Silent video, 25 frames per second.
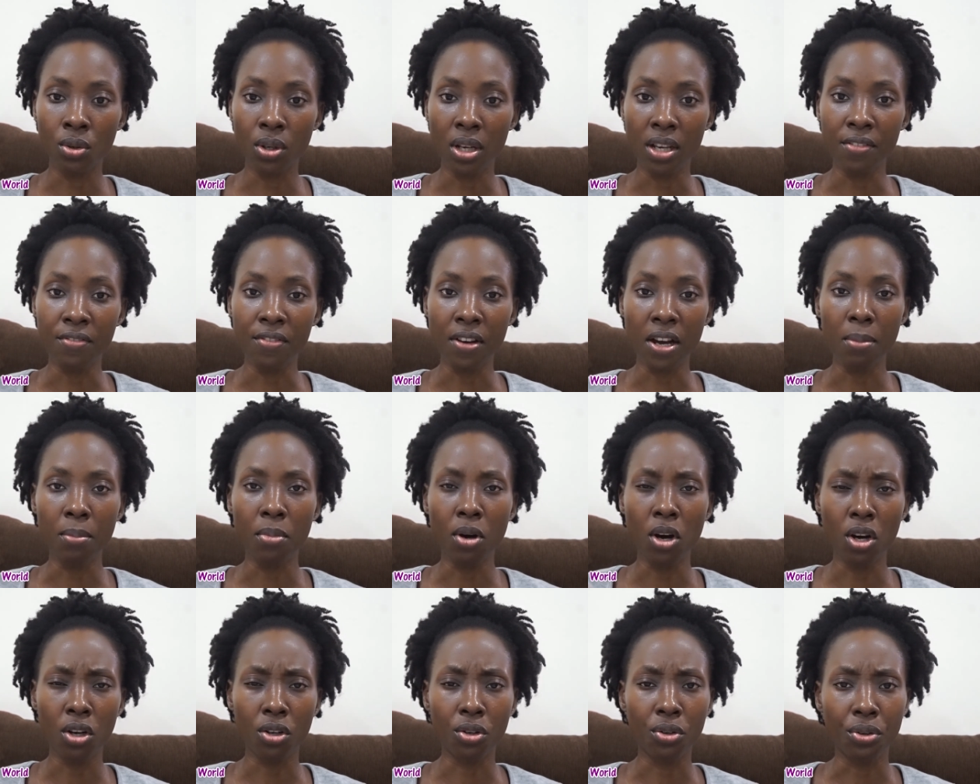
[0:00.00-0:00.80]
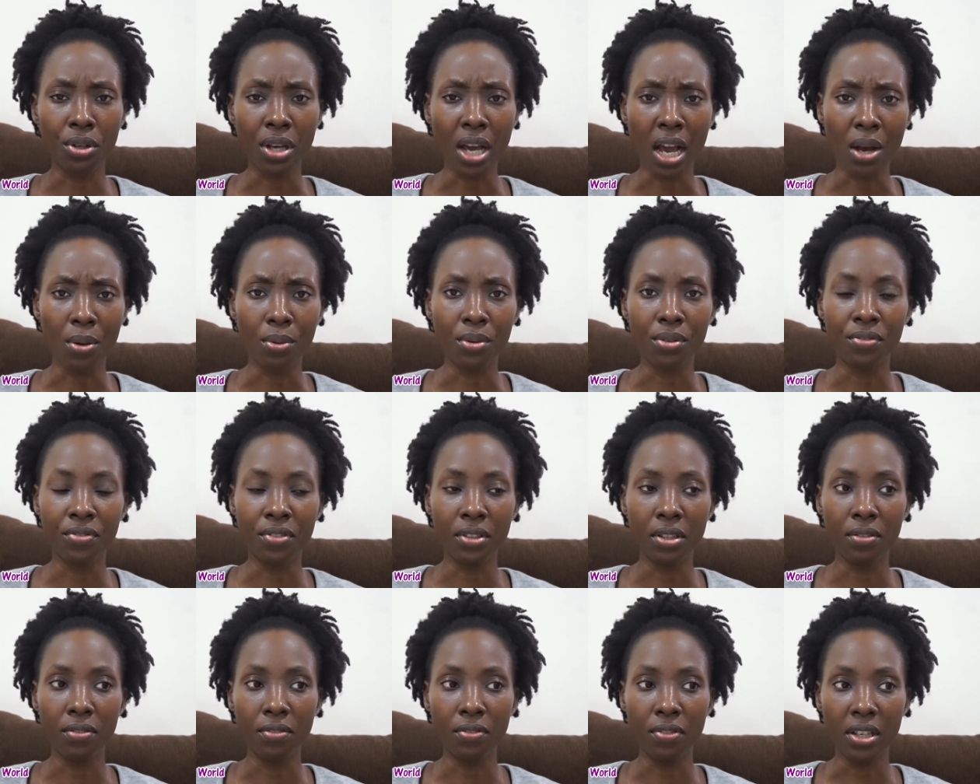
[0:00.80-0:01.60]
if i'm hungry i would
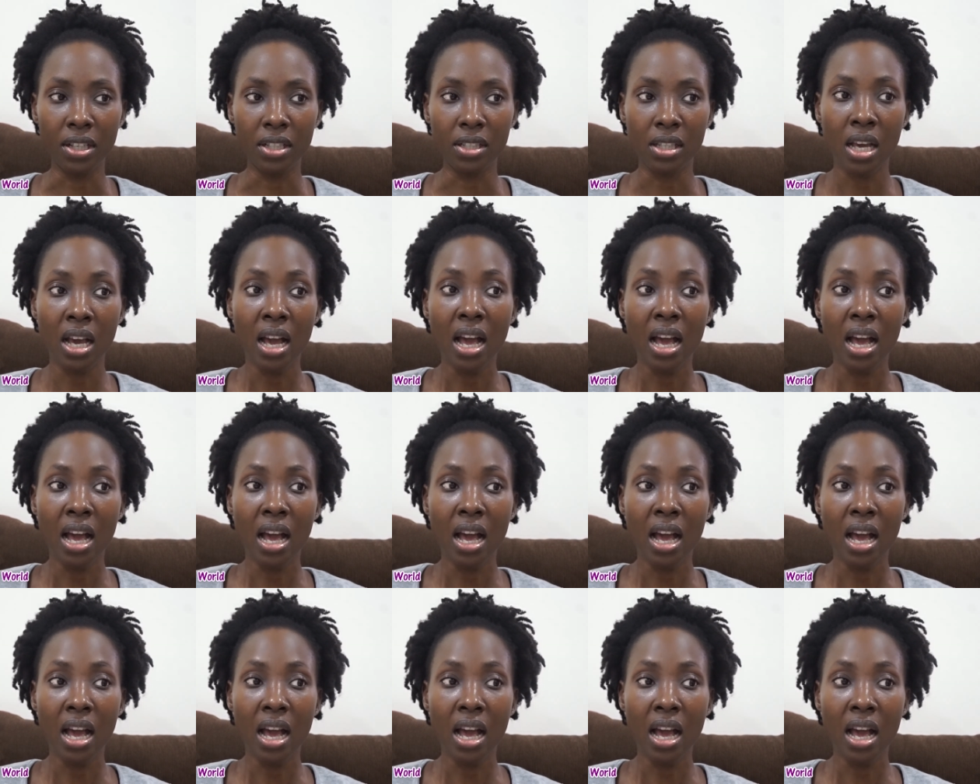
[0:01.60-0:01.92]
feel faint